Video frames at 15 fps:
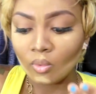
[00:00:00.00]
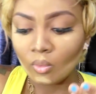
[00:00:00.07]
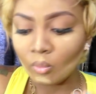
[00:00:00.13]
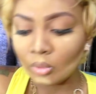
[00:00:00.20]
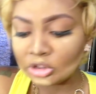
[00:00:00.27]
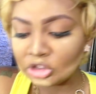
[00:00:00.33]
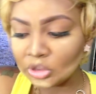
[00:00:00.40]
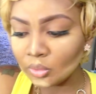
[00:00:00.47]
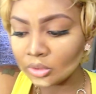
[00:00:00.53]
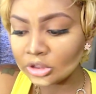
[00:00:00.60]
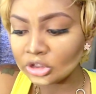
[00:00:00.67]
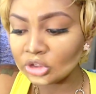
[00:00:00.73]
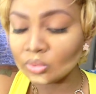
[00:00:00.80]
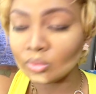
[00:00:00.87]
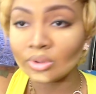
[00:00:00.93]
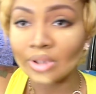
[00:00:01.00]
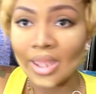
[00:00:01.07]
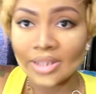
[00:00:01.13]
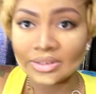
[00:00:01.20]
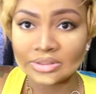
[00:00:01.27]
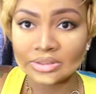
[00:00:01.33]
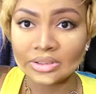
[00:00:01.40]
What you want to do
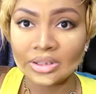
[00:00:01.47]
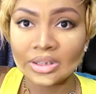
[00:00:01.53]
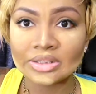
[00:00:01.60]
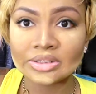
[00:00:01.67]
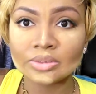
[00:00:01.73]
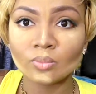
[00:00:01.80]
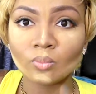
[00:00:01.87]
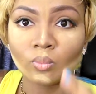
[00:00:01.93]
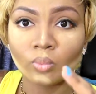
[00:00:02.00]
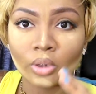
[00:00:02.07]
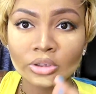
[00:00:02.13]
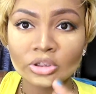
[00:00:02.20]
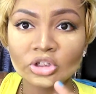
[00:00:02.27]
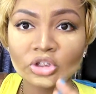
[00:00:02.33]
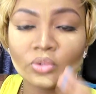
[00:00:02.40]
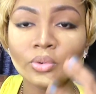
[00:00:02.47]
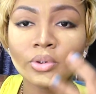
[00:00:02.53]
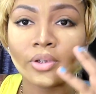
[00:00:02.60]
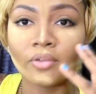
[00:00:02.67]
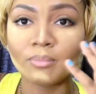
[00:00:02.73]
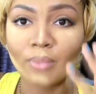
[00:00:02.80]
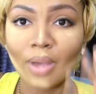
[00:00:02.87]
lastly is, once you
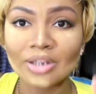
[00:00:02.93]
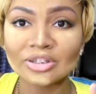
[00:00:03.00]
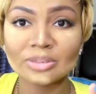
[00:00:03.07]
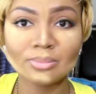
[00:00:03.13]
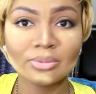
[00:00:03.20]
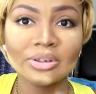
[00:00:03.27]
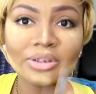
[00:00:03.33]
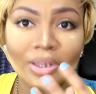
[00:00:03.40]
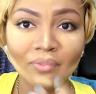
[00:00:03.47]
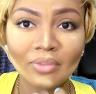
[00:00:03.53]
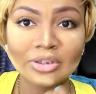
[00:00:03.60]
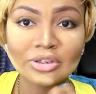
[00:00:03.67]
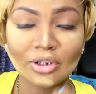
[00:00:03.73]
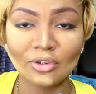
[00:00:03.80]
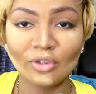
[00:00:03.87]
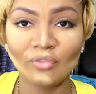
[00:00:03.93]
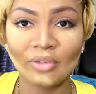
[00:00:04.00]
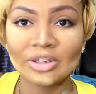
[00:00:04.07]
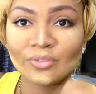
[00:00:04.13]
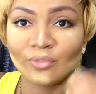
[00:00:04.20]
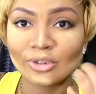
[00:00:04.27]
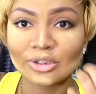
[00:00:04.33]
have possibly left this on your
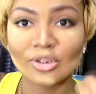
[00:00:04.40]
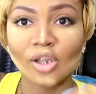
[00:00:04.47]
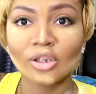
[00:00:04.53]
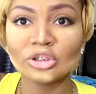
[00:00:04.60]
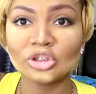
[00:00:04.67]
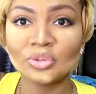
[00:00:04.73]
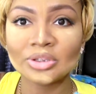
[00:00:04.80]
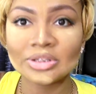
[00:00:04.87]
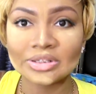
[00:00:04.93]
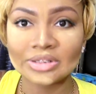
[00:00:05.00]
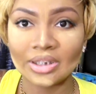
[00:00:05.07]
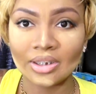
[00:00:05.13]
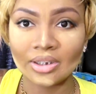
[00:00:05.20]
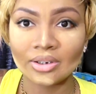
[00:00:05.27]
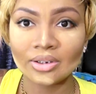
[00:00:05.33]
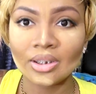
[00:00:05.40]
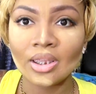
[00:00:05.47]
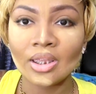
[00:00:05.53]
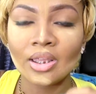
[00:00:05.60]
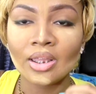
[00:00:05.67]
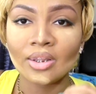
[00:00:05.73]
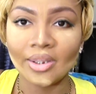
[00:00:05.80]
face for as long as you can stand,
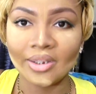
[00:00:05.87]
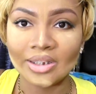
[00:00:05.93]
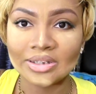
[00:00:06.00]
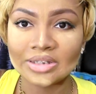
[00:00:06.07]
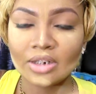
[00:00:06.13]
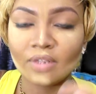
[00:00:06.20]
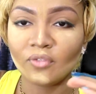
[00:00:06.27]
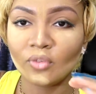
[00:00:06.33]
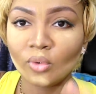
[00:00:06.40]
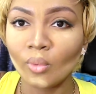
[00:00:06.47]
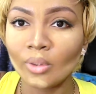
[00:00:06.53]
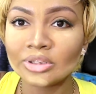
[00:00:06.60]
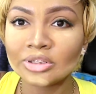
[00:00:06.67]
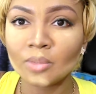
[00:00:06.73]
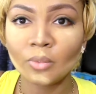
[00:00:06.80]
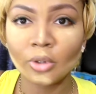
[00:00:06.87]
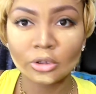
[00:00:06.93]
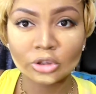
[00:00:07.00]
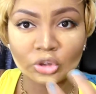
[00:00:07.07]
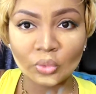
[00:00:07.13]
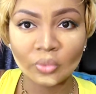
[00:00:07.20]
like I said, if you're going somewhere, do